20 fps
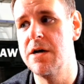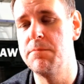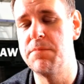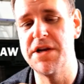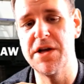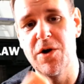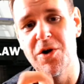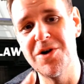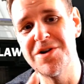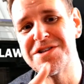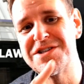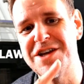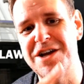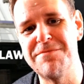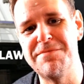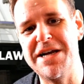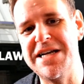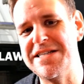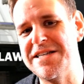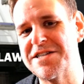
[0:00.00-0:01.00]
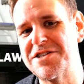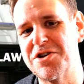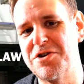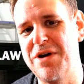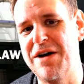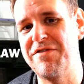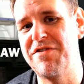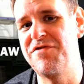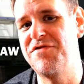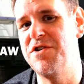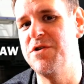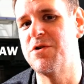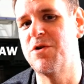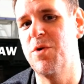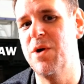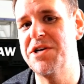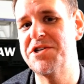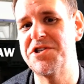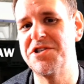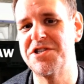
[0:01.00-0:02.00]
But it also means he's going to have a few
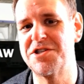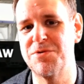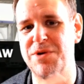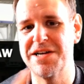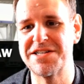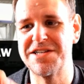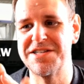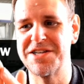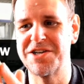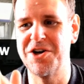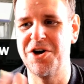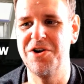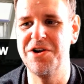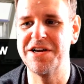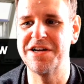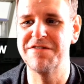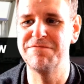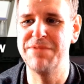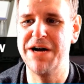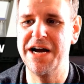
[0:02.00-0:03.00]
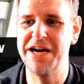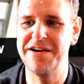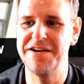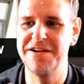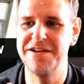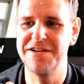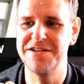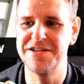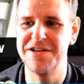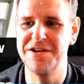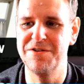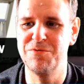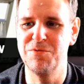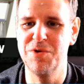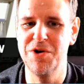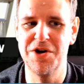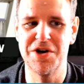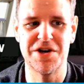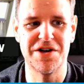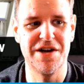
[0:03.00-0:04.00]
questions to ask, as a colleague of mine at
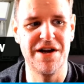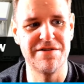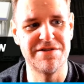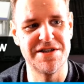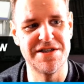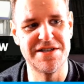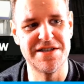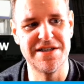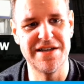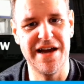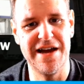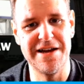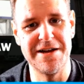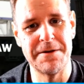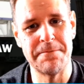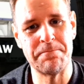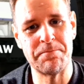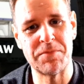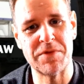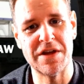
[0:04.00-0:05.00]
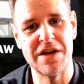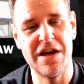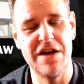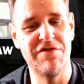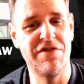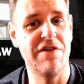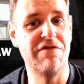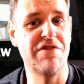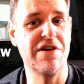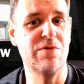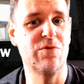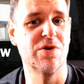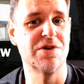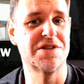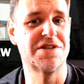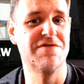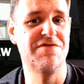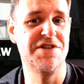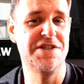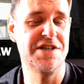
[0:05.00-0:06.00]
work noted today, if everybody
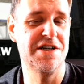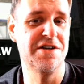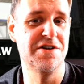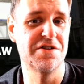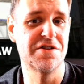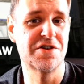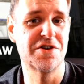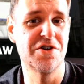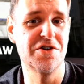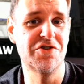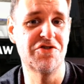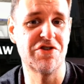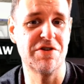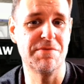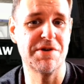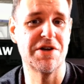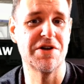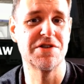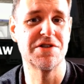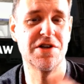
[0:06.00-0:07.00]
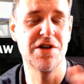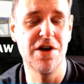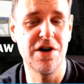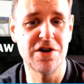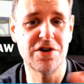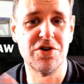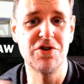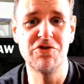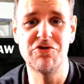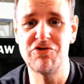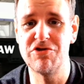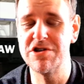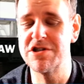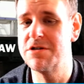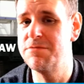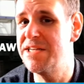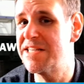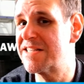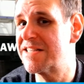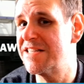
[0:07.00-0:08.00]
wants to visit another country, because a lot of countries
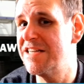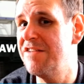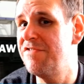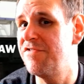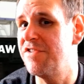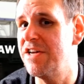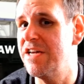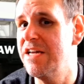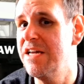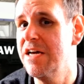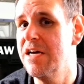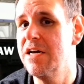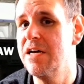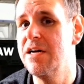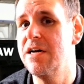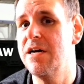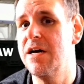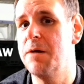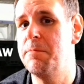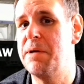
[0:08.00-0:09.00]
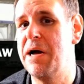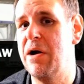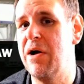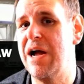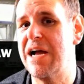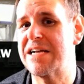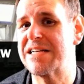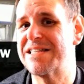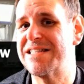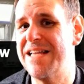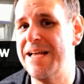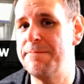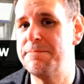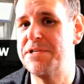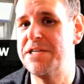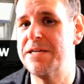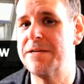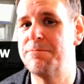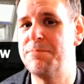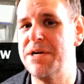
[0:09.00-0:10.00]
are a bit sniffy about
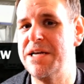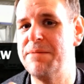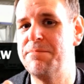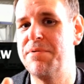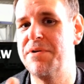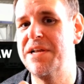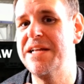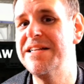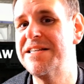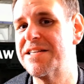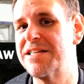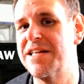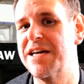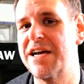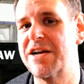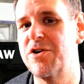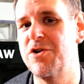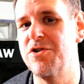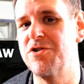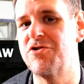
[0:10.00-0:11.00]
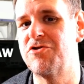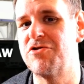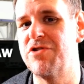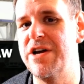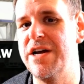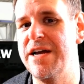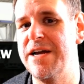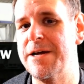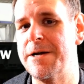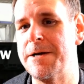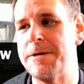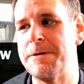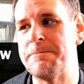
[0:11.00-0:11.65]
accepting people into their country,